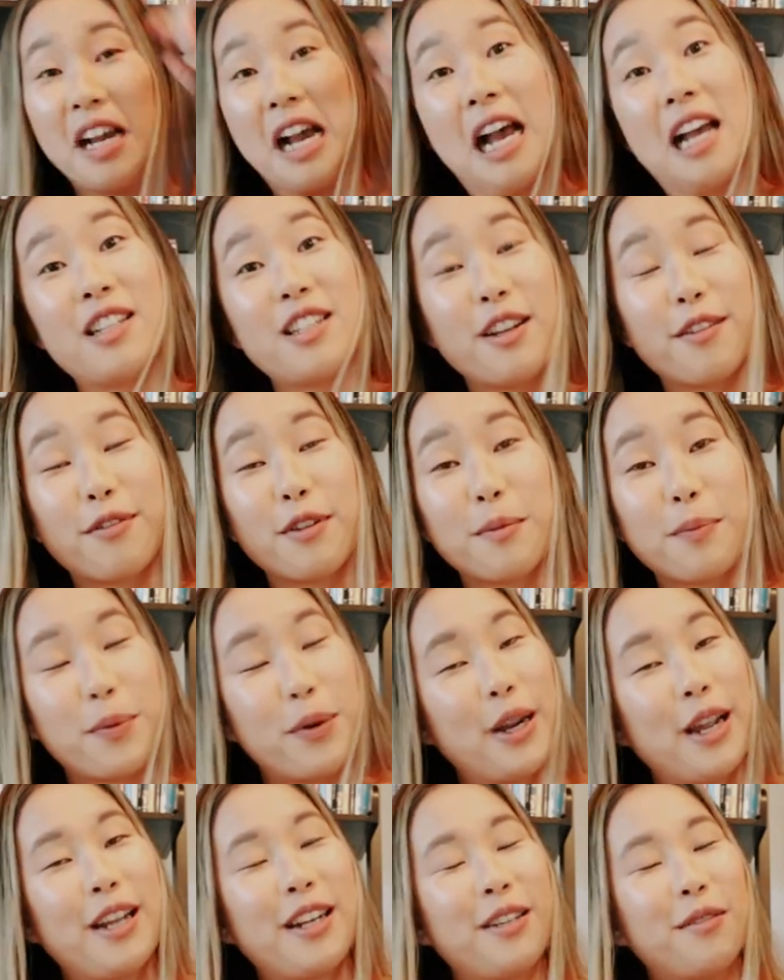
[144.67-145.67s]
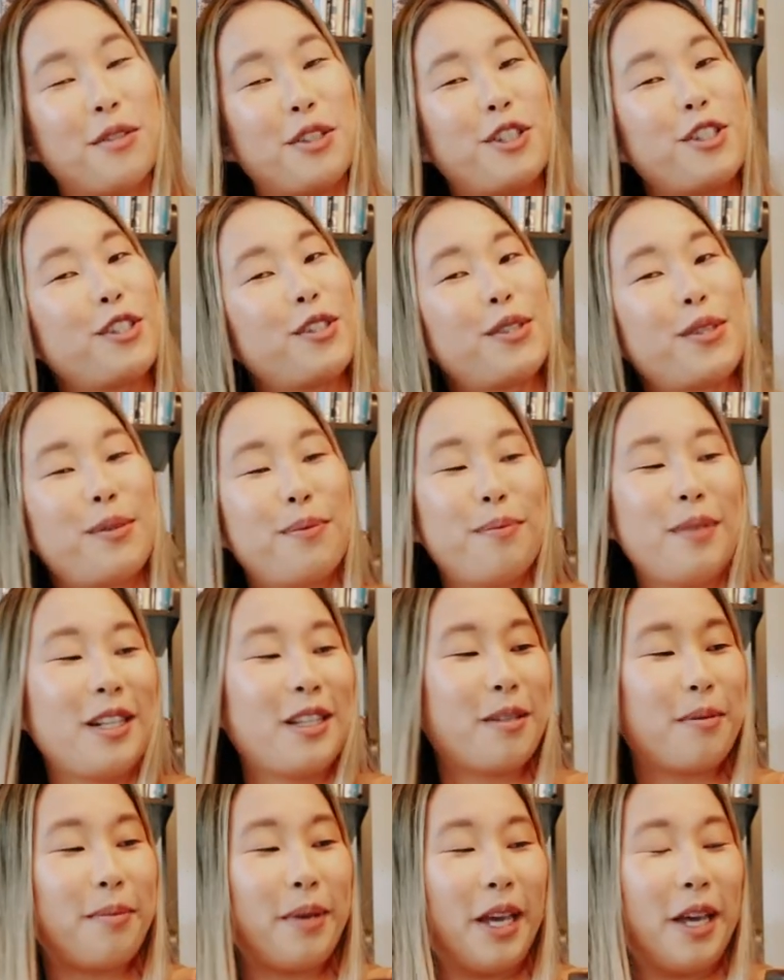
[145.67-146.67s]
a different print. It was just meant
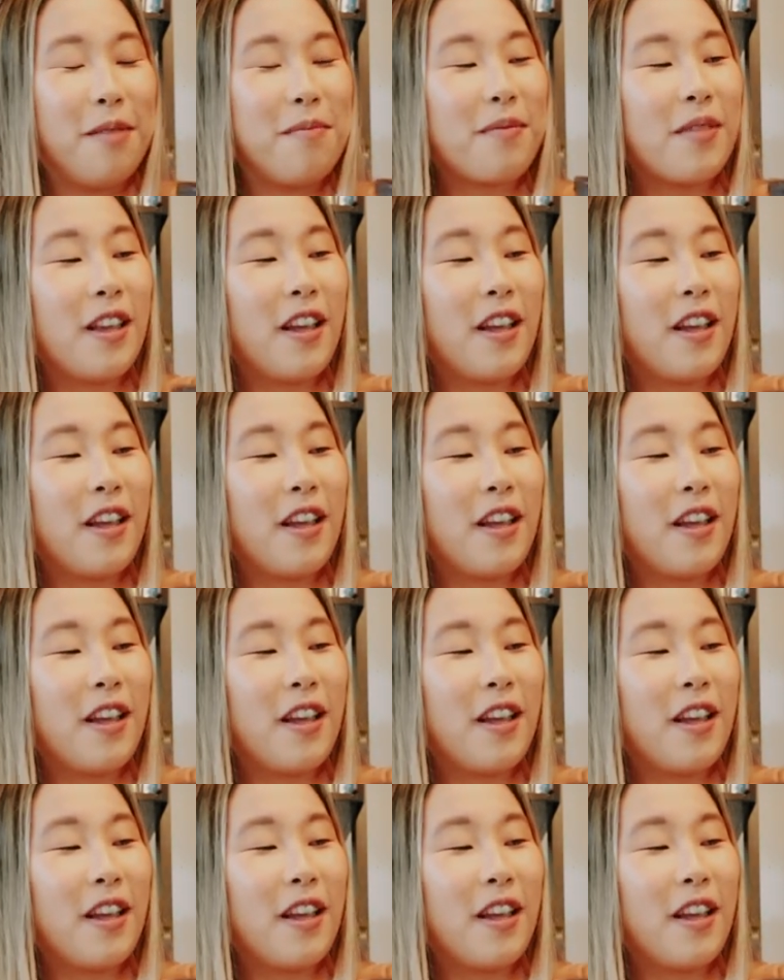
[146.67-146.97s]
to be.